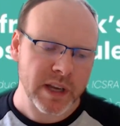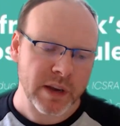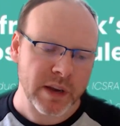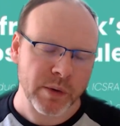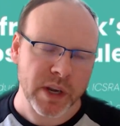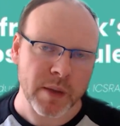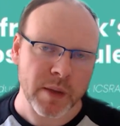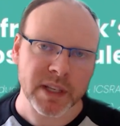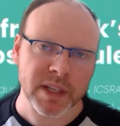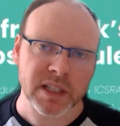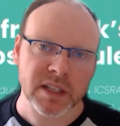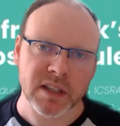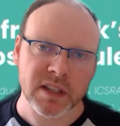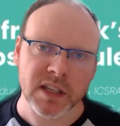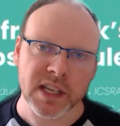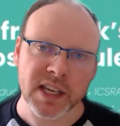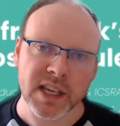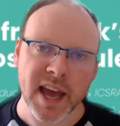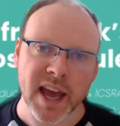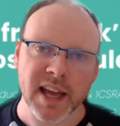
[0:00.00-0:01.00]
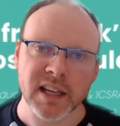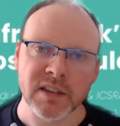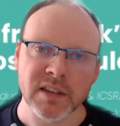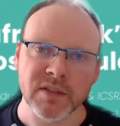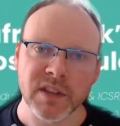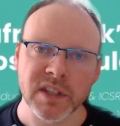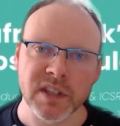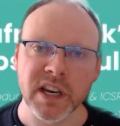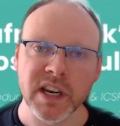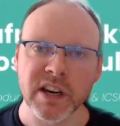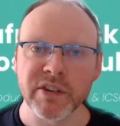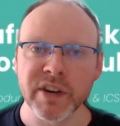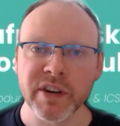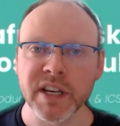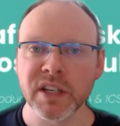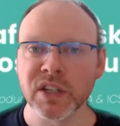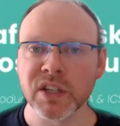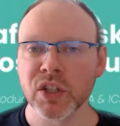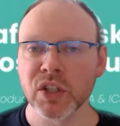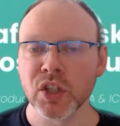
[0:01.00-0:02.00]
Now we're coming to the end of the
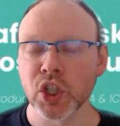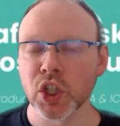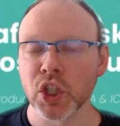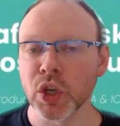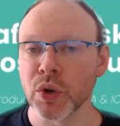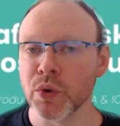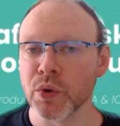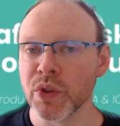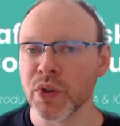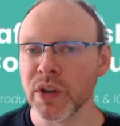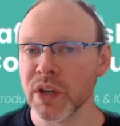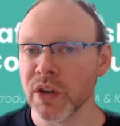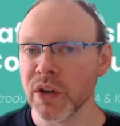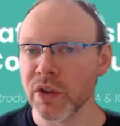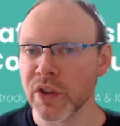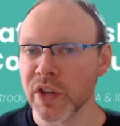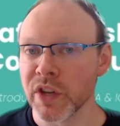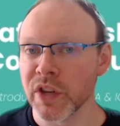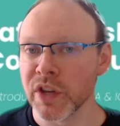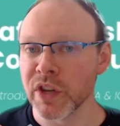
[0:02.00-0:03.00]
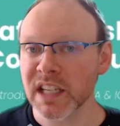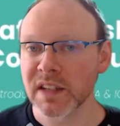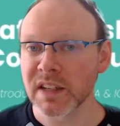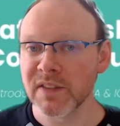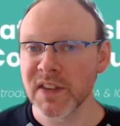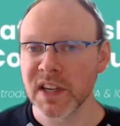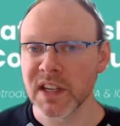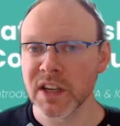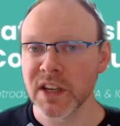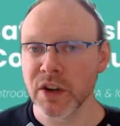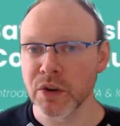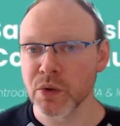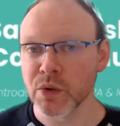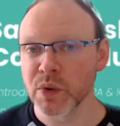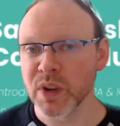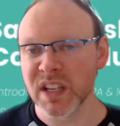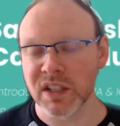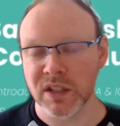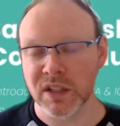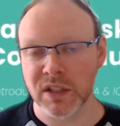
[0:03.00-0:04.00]
series, so that you know the next video
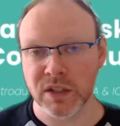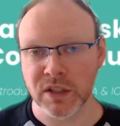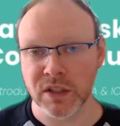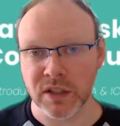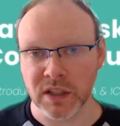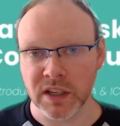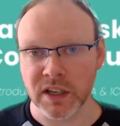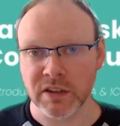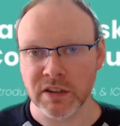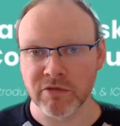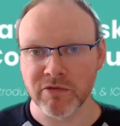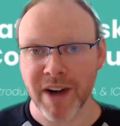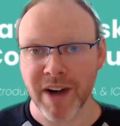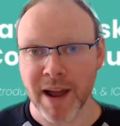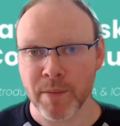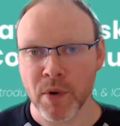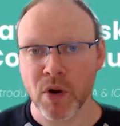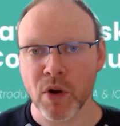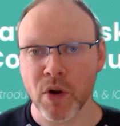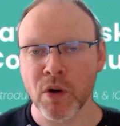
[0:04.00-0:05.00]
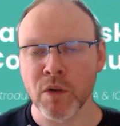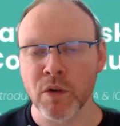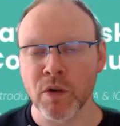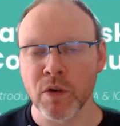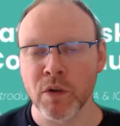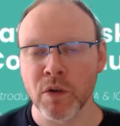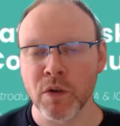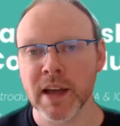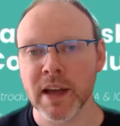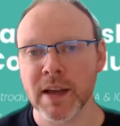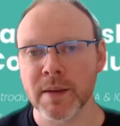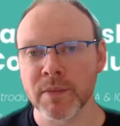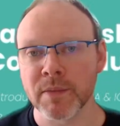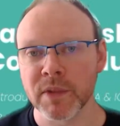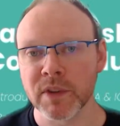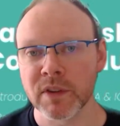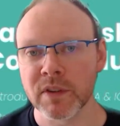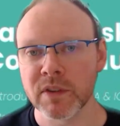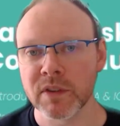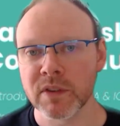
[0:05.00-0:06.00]
is just to kind of wrap off.
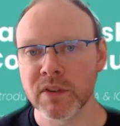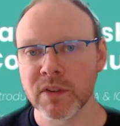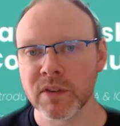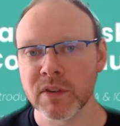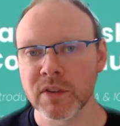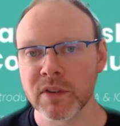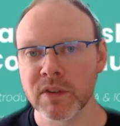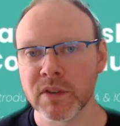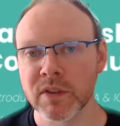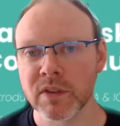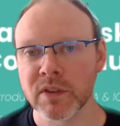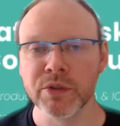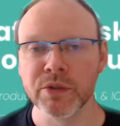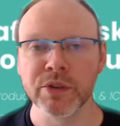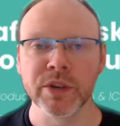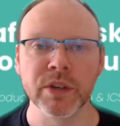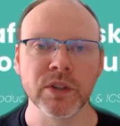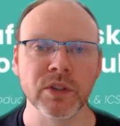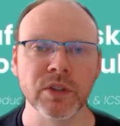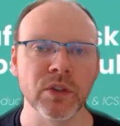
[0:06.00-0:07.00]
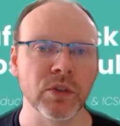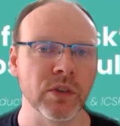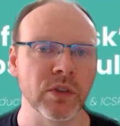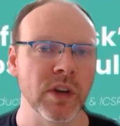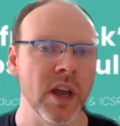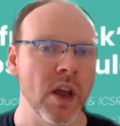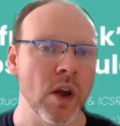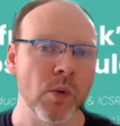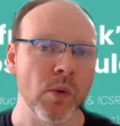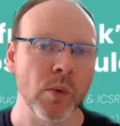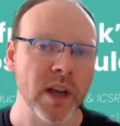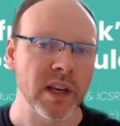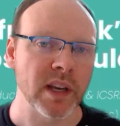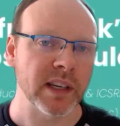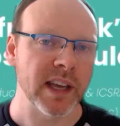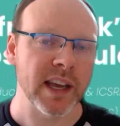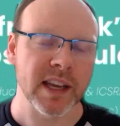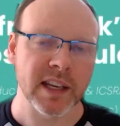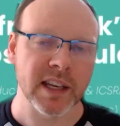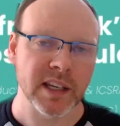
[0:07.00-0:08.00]
Some conclusions on where
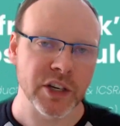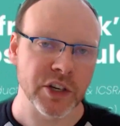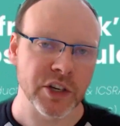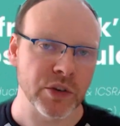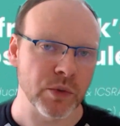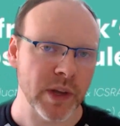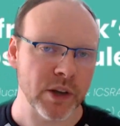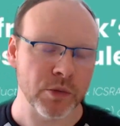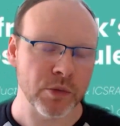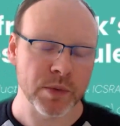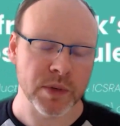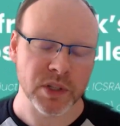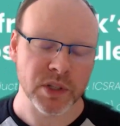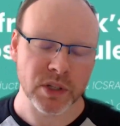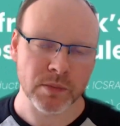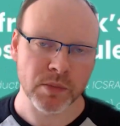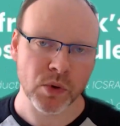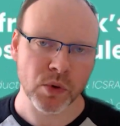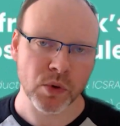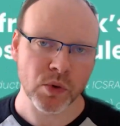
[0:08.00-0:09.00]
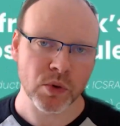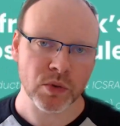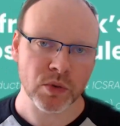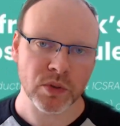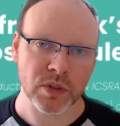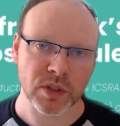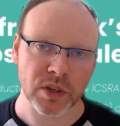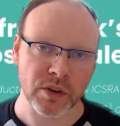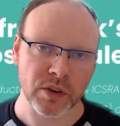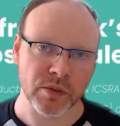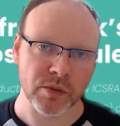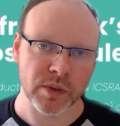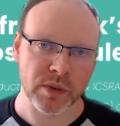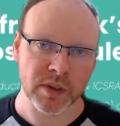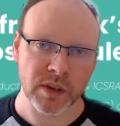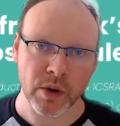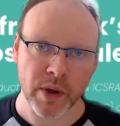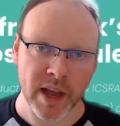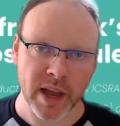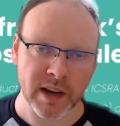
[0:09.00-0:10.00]
to get additional help and support, so
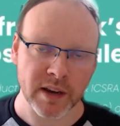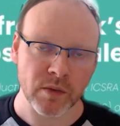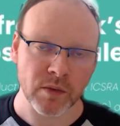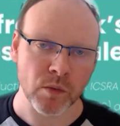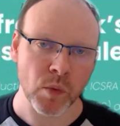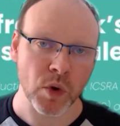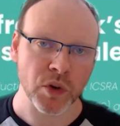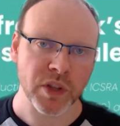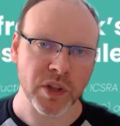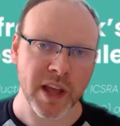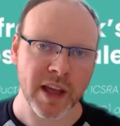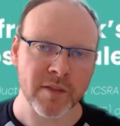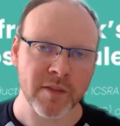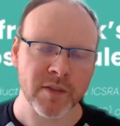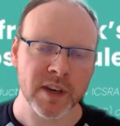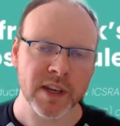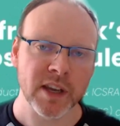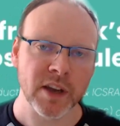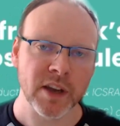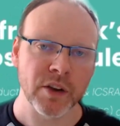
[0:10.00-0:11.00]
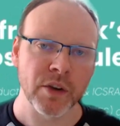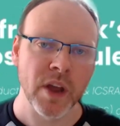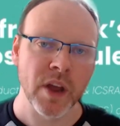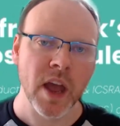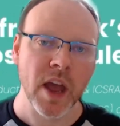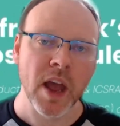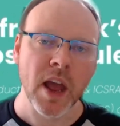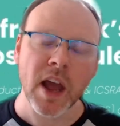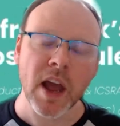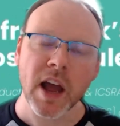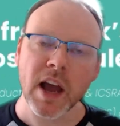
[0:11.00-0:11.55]
go ahead and watch that video.